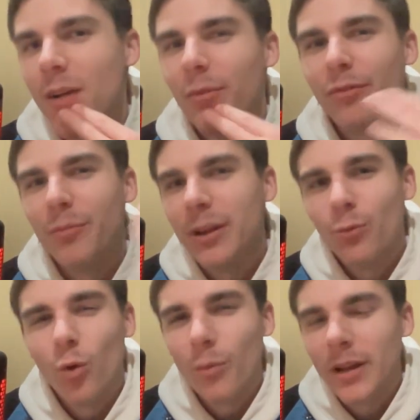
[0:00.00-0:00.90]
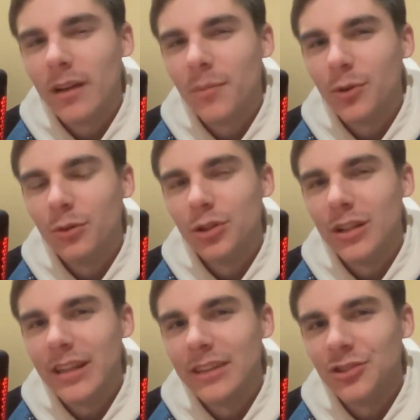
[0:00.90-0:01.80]
But for me, warming up
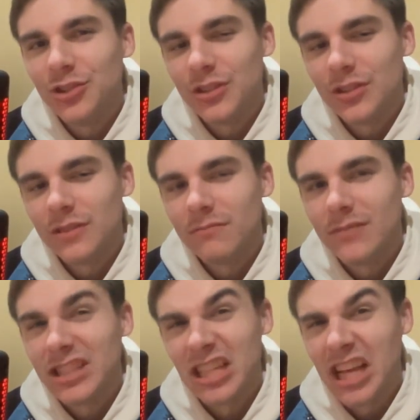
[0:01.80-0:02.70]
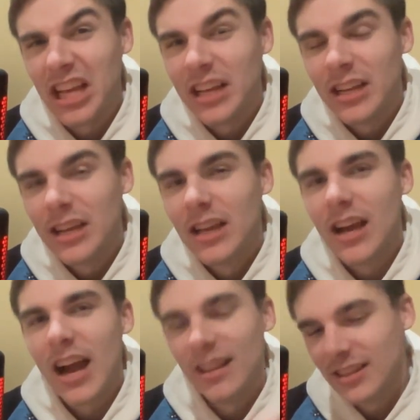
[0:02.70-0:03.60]
usually is just singing.
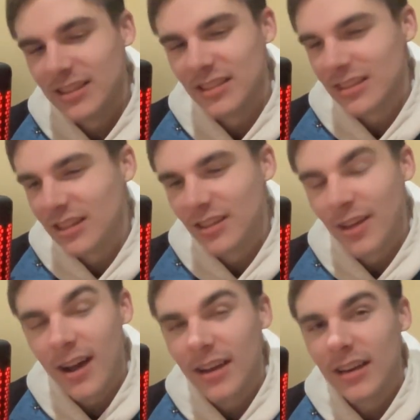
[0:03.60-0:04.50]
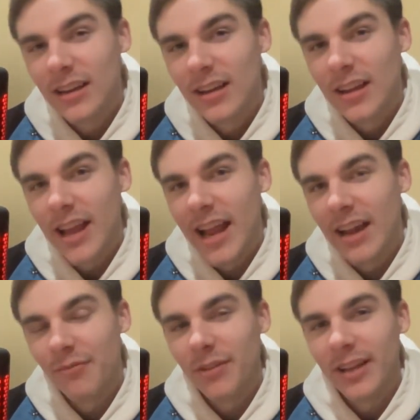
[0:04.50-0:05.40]
I like to sing a lot,
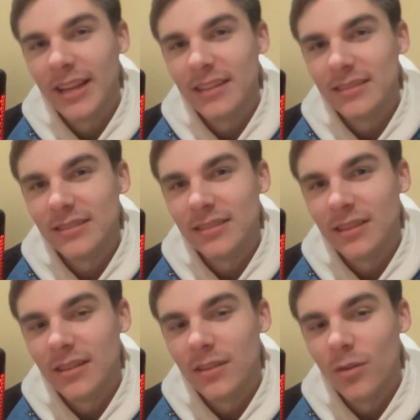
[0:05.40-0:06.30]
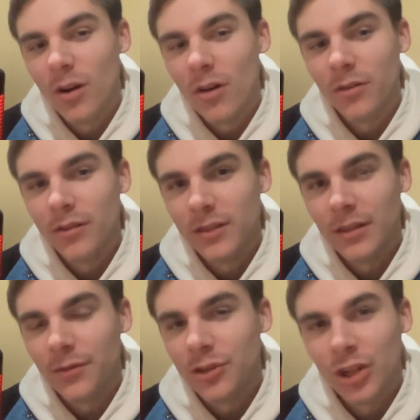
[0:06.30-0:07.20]
and I feel like all the
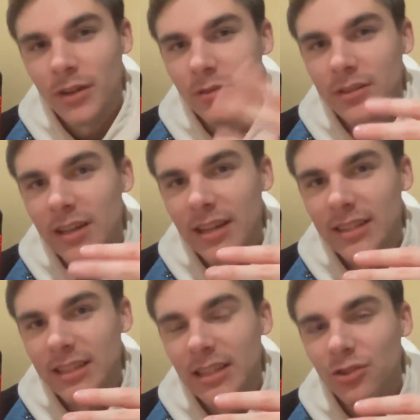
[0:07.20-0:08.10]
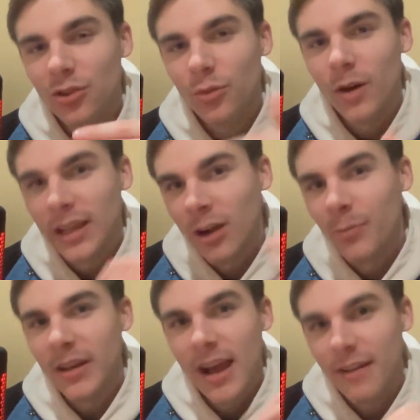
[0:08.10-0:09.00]
different genres that I sing to allow
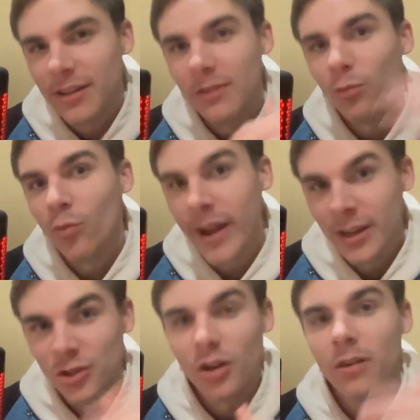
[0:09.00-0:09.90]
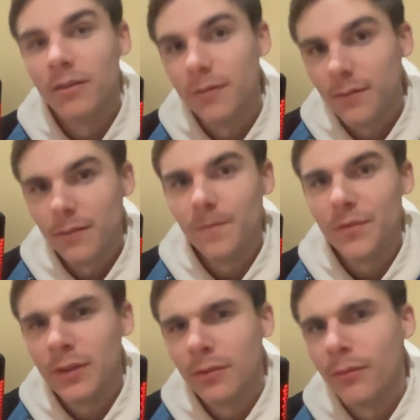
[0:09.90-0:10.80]
me to have that range of
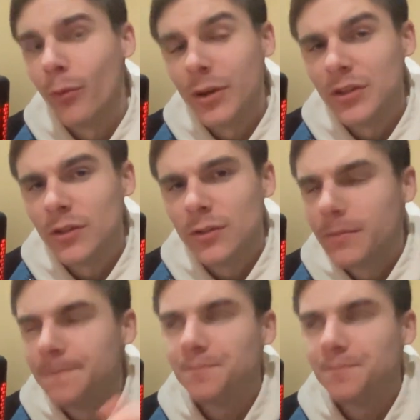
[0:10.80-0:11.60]
different voices,